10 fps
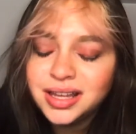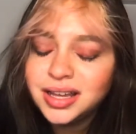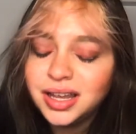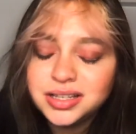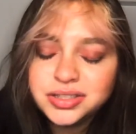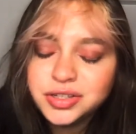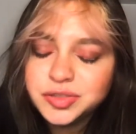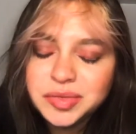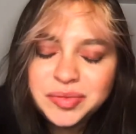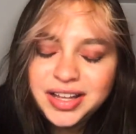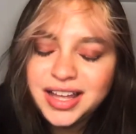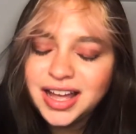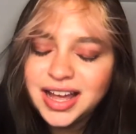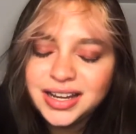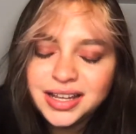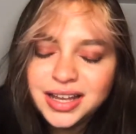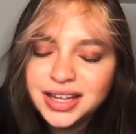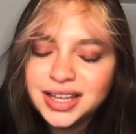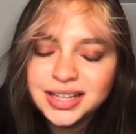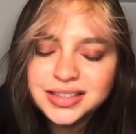excuse me, but God, I
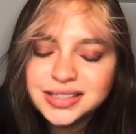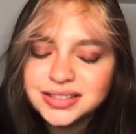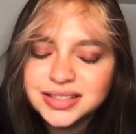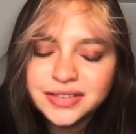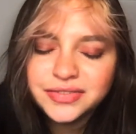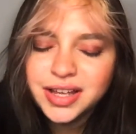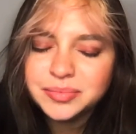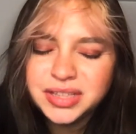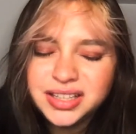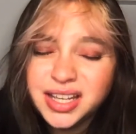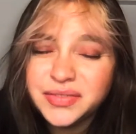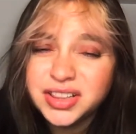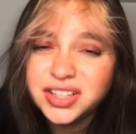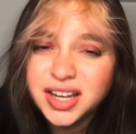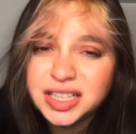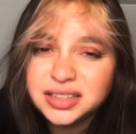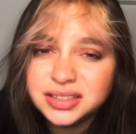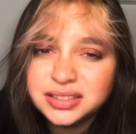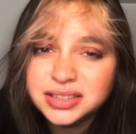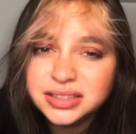hate that stuff. I mean, you ever look at it?
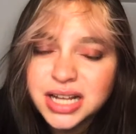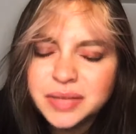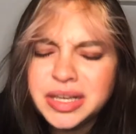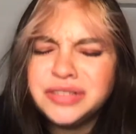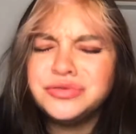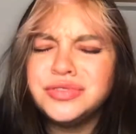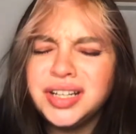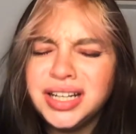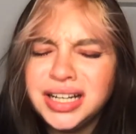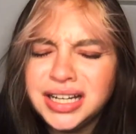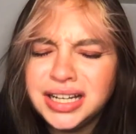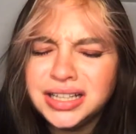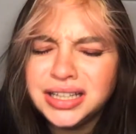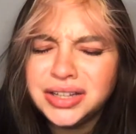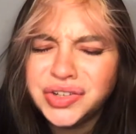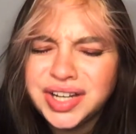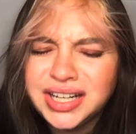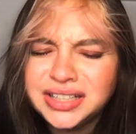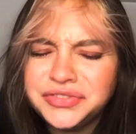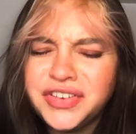I mean, really look at
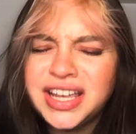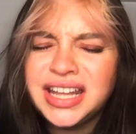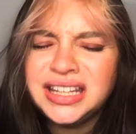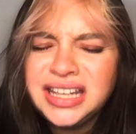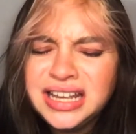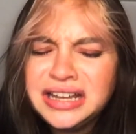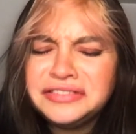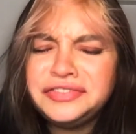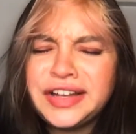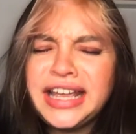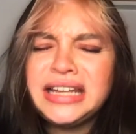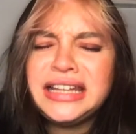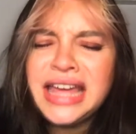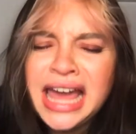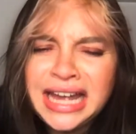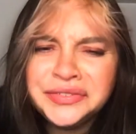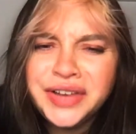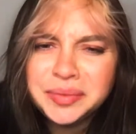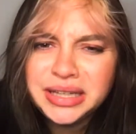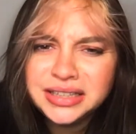it. Fucking, fucking cat
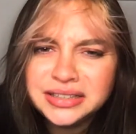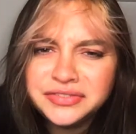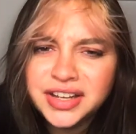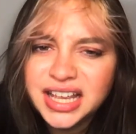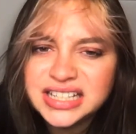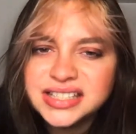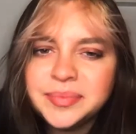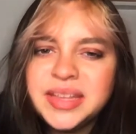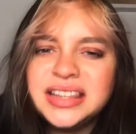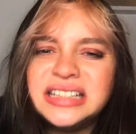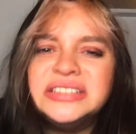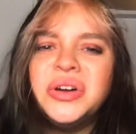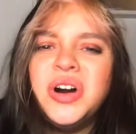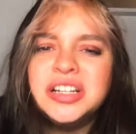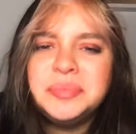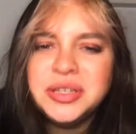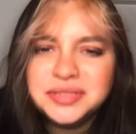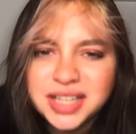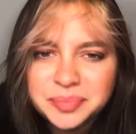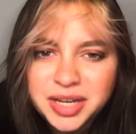vomit. Fucking something the dog
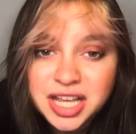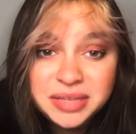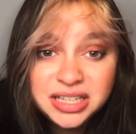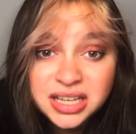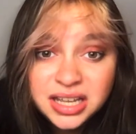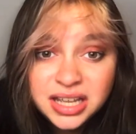puked up. And I mean,